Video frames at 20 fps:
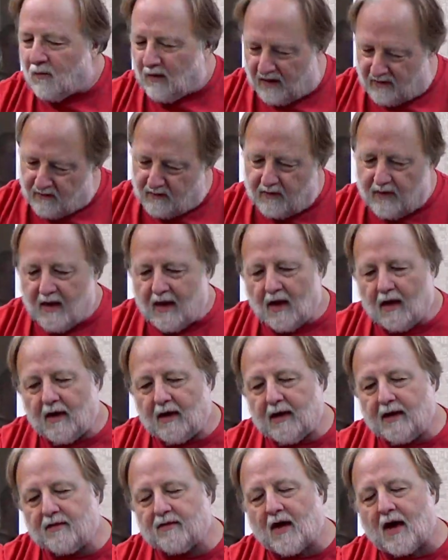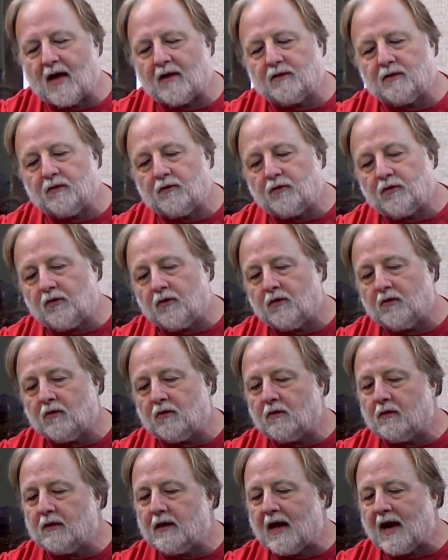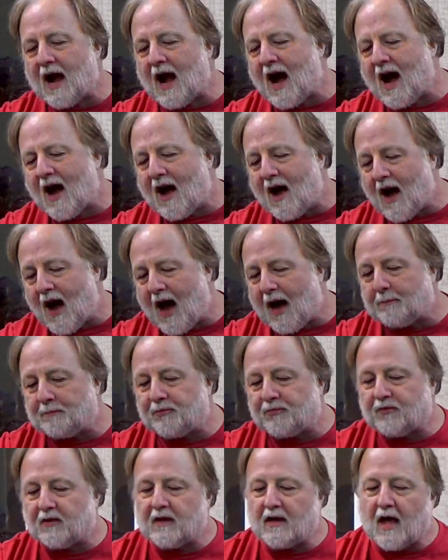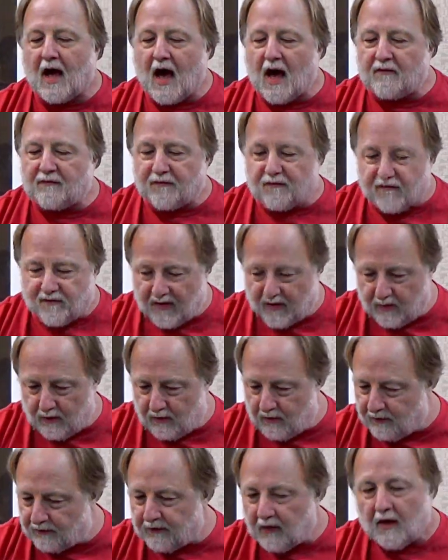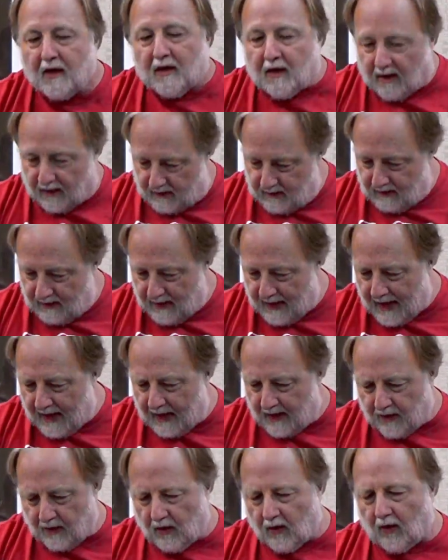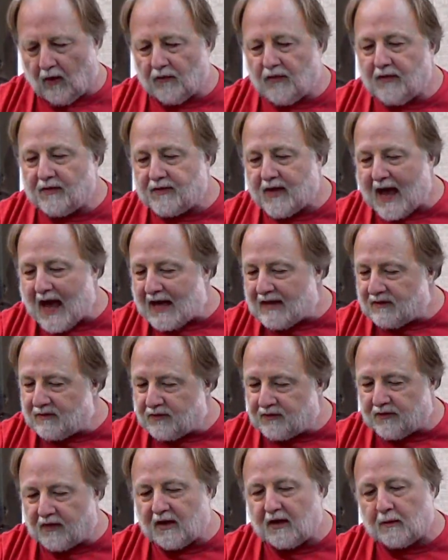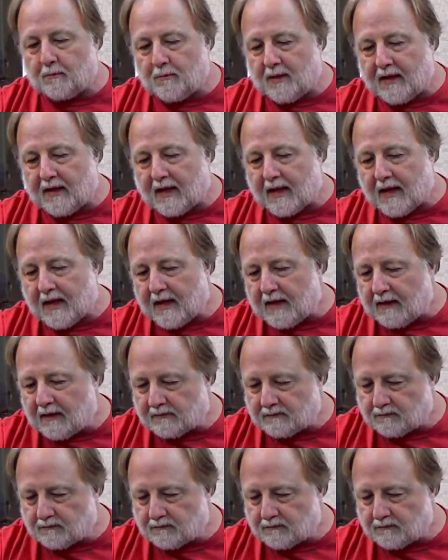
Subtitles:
We've nearly done tuning our harps and our fiddles. Let all the dancing begin.